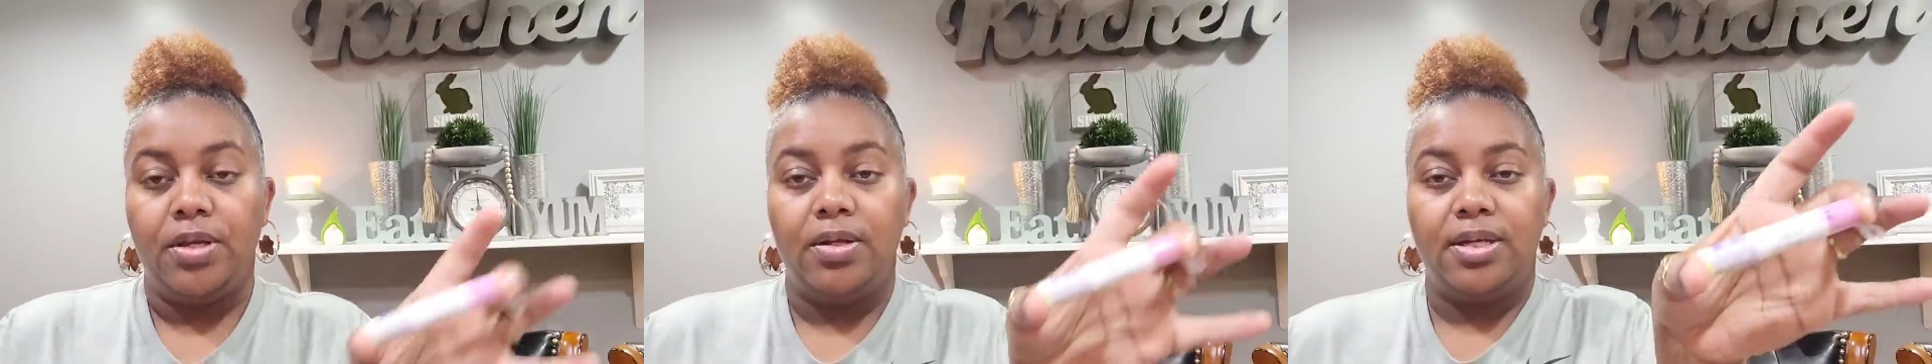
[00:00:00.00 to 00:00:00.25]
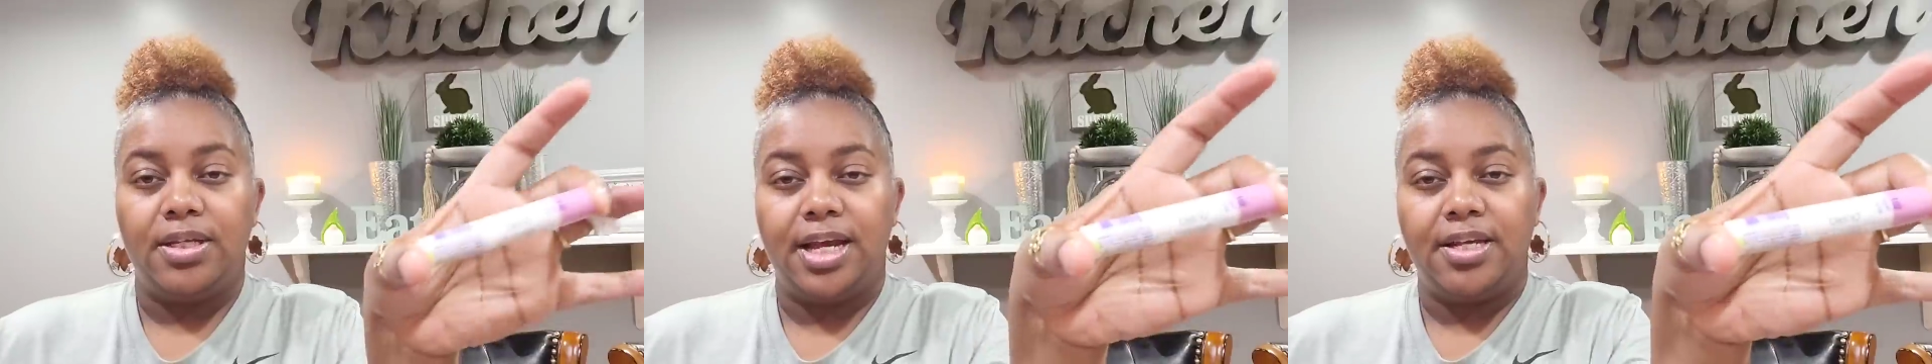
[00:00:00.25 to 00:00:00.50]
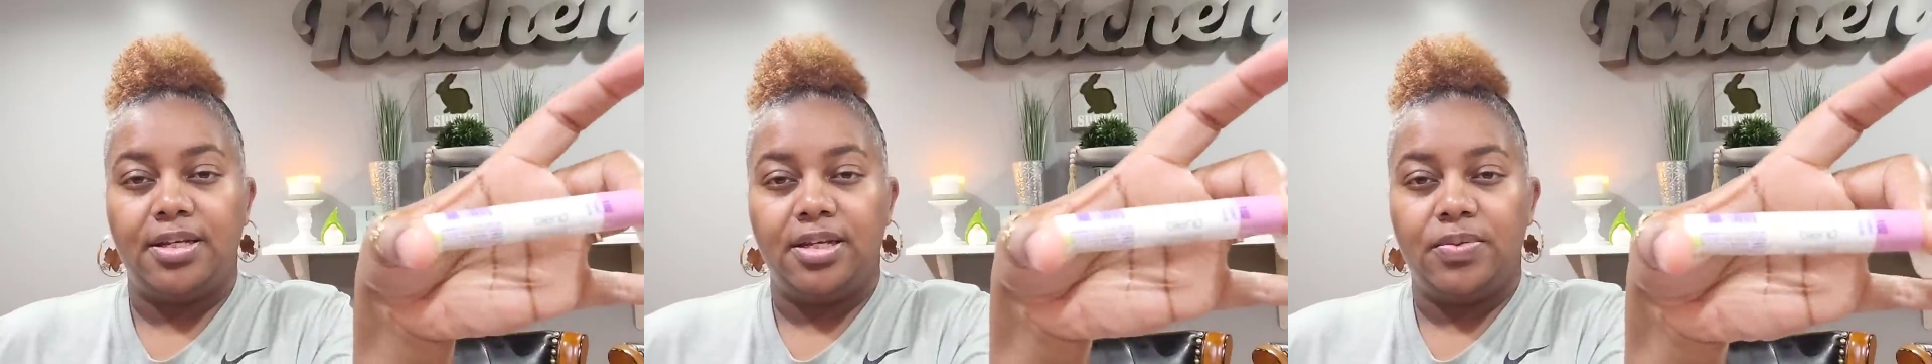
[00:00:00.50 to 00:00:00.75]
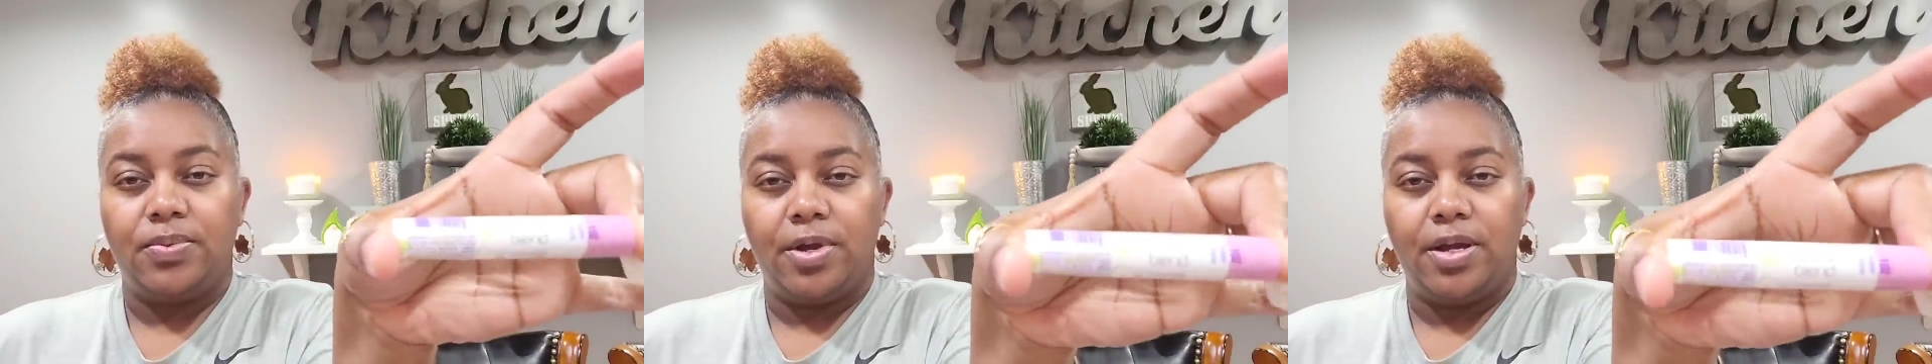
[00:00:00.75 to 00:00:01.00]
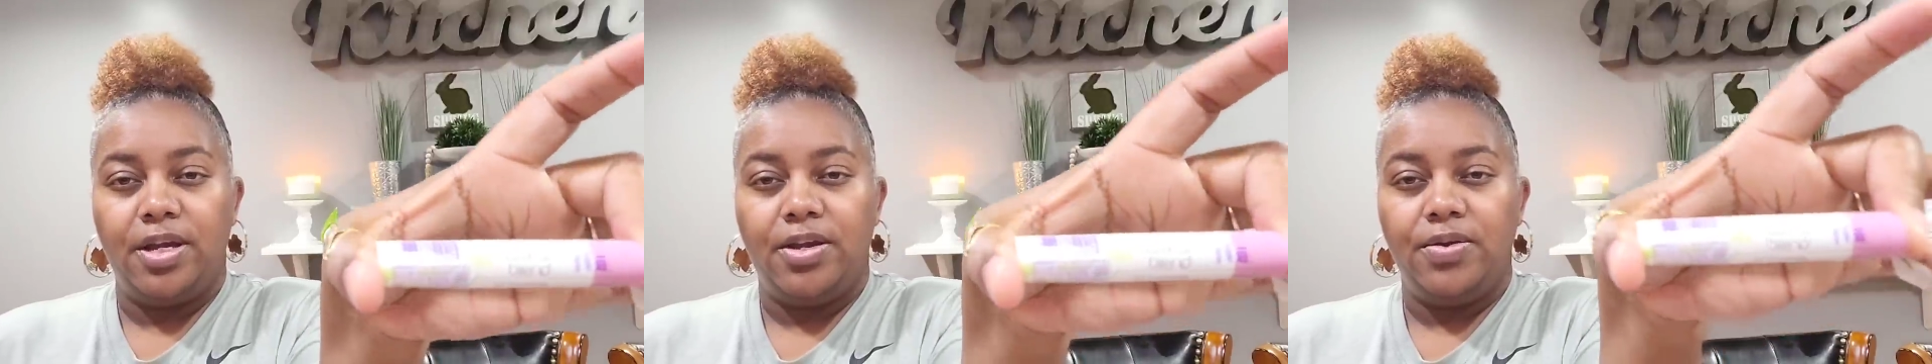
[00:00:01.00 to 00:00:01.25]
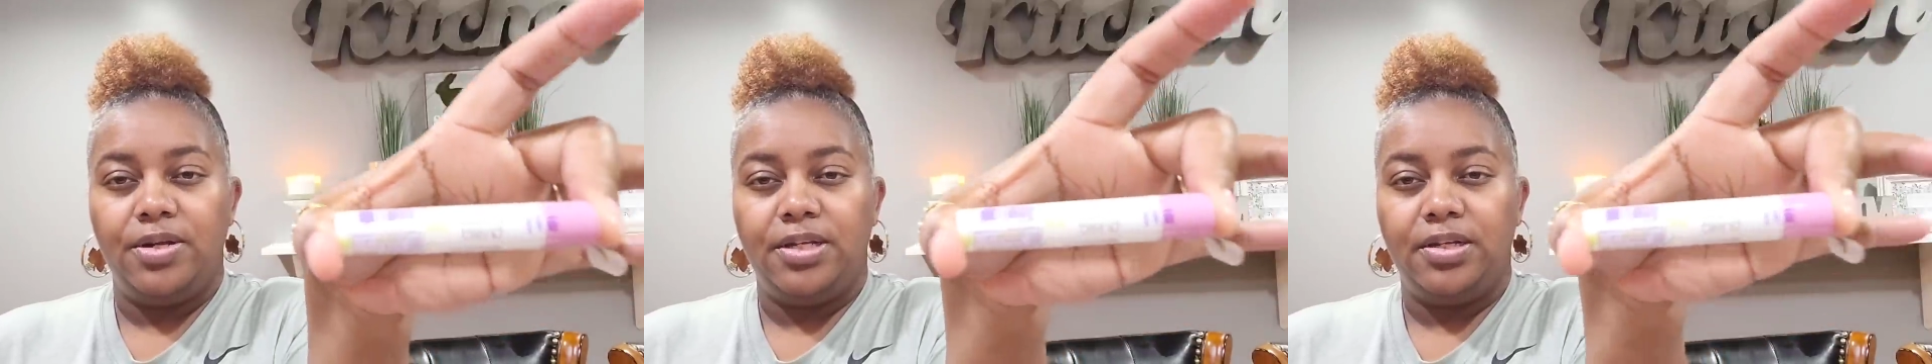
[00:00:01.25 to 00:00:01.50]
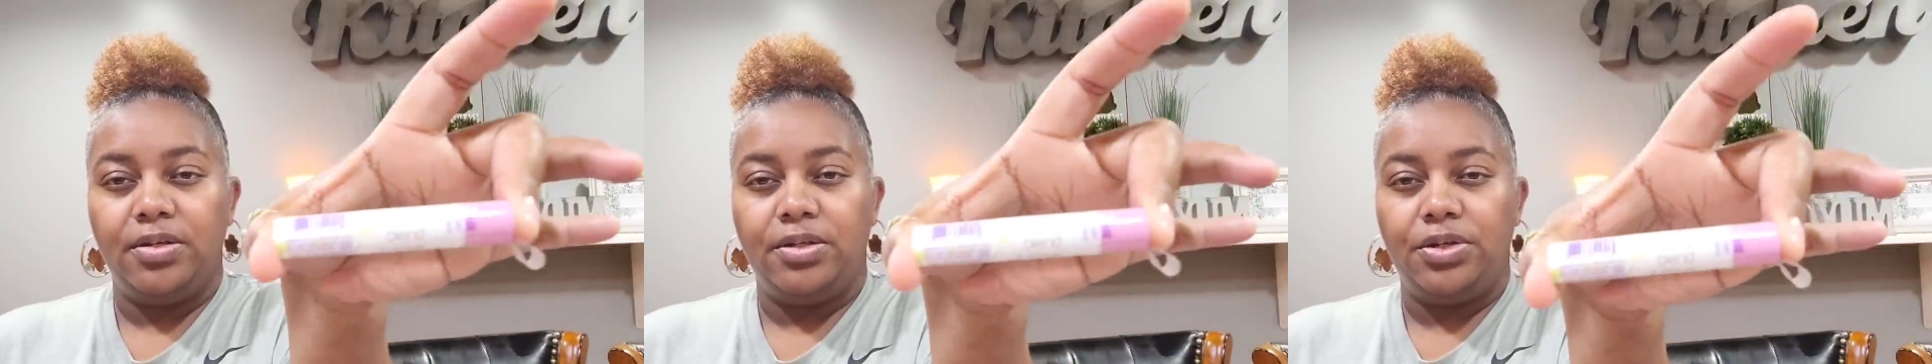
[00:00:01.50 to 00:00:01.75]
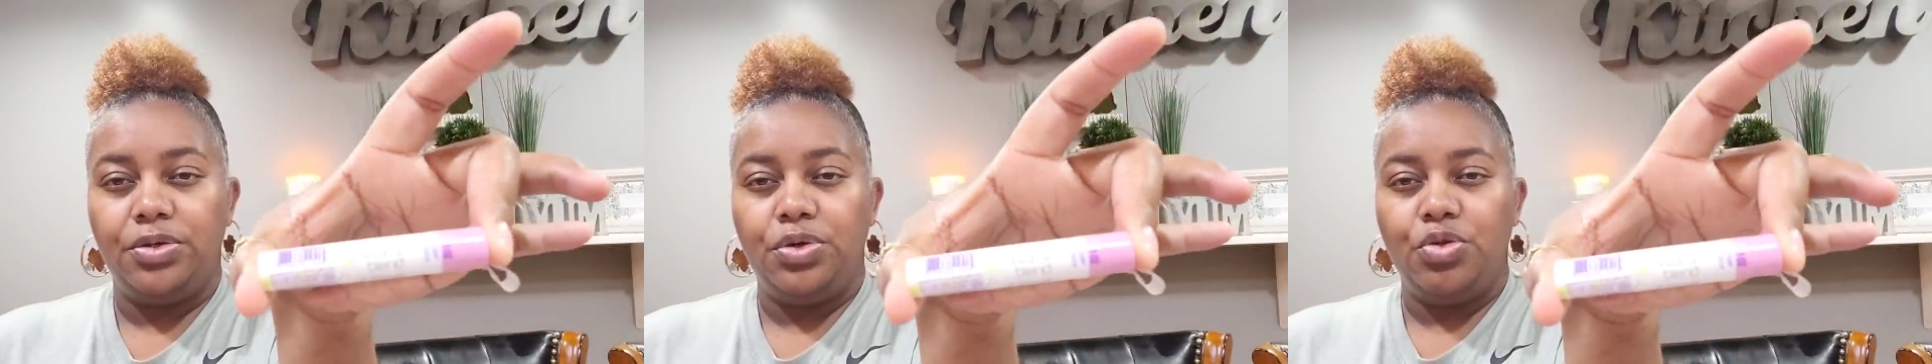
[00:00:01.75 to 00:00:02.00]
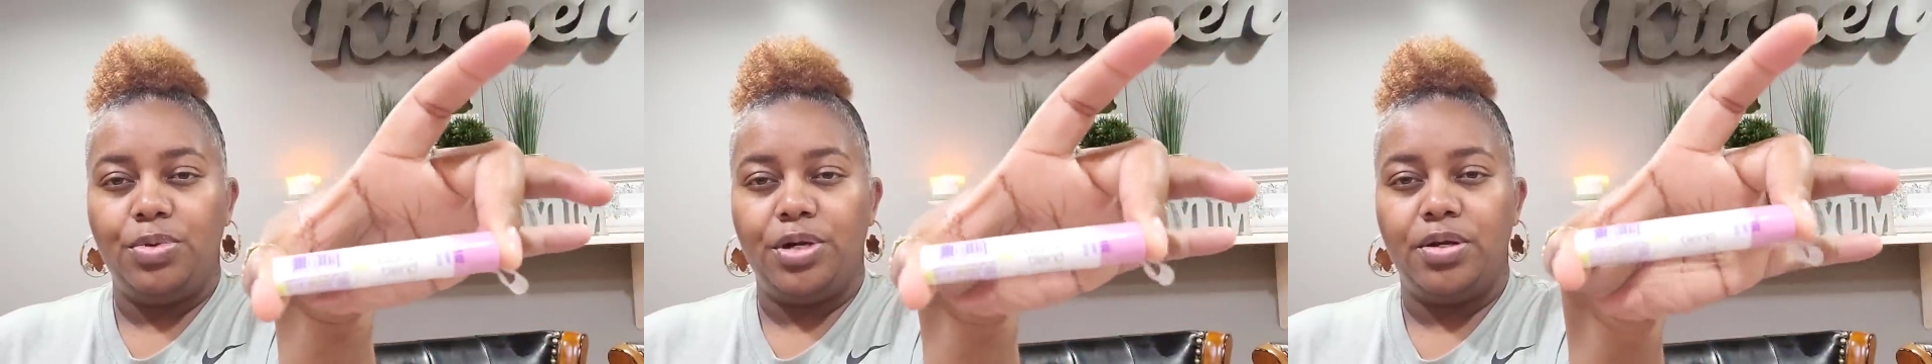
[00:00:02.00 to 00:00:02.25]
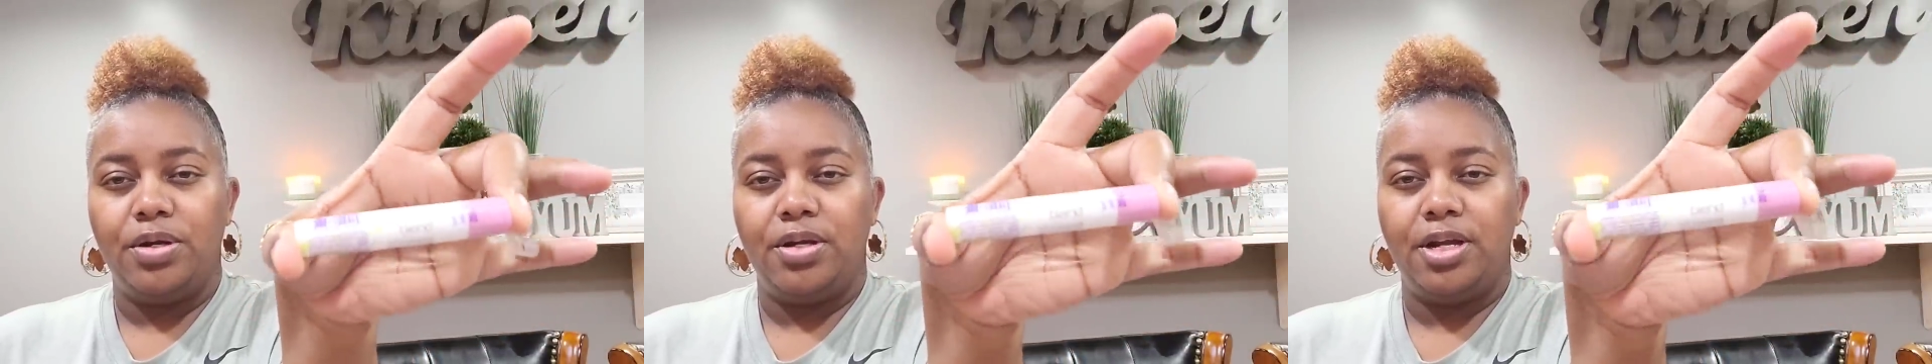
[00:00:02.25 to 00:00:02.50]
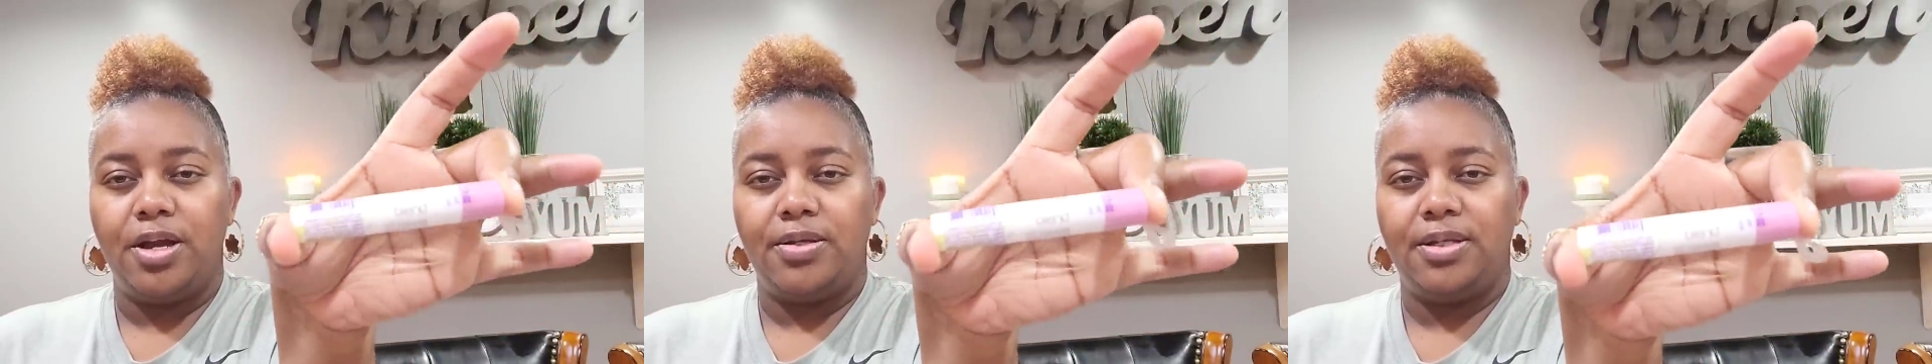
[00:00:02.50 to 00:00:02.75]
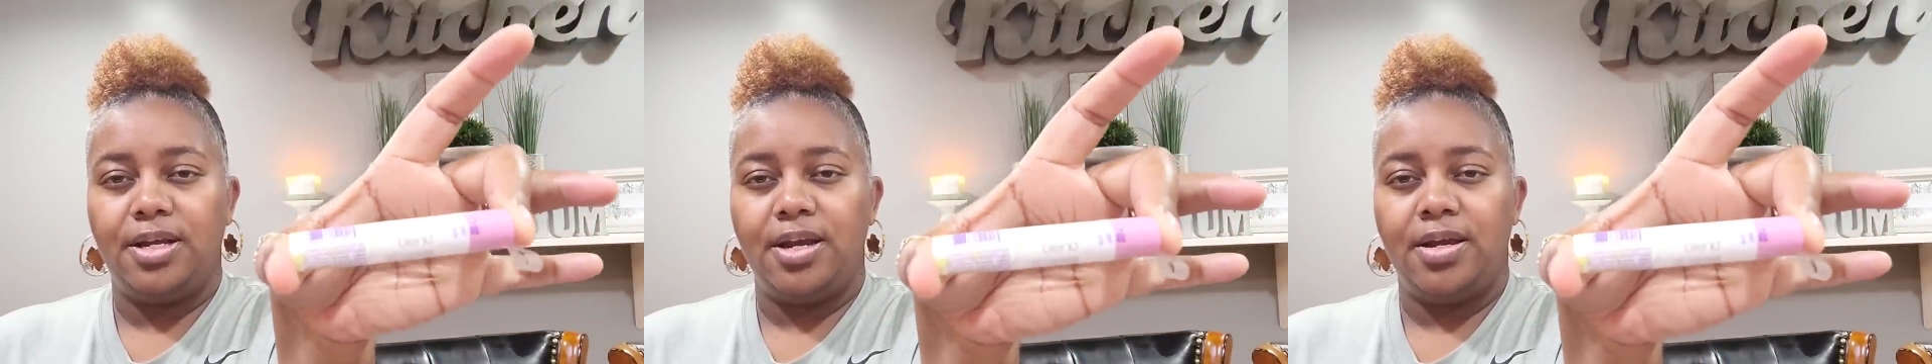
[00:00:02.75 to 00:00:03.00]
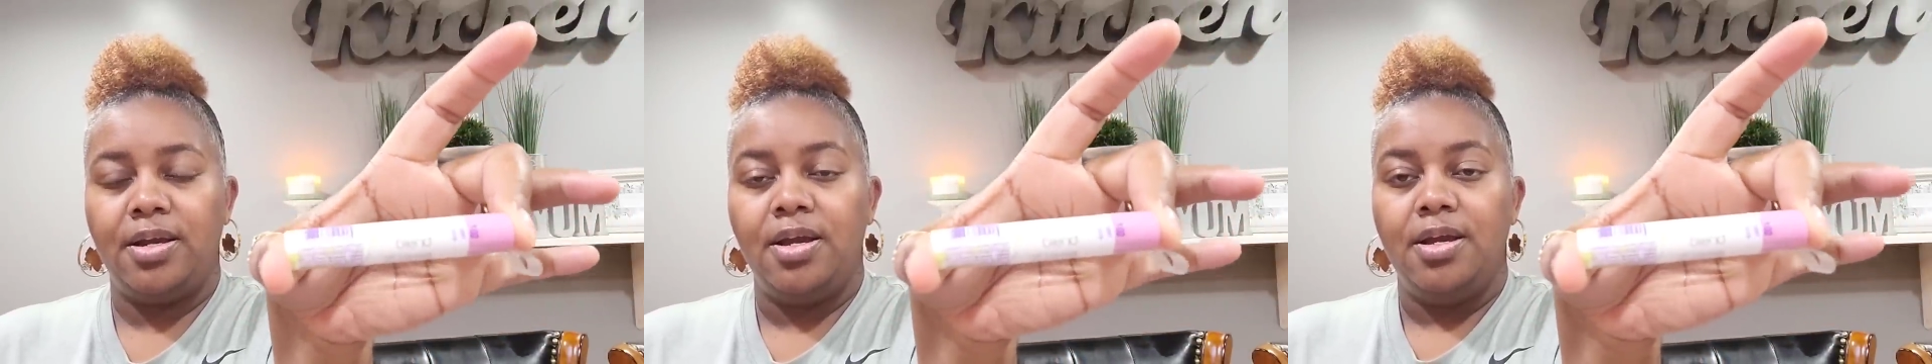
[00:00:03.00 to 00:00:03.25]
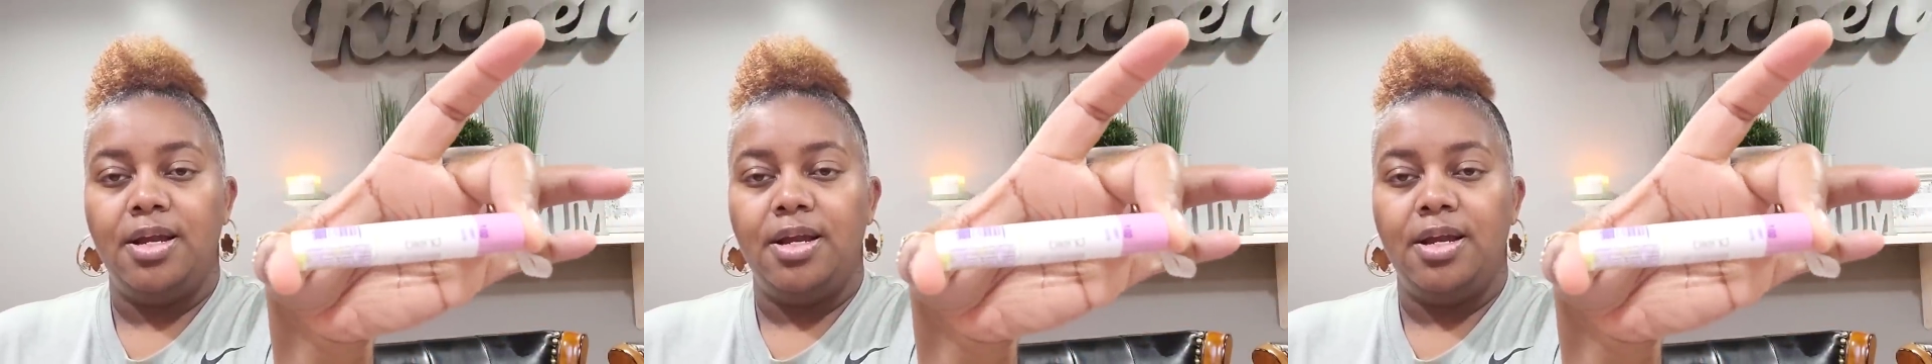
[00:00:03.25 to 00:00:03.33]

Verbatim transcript: Looks like this right here in this little tube. Y'all see that?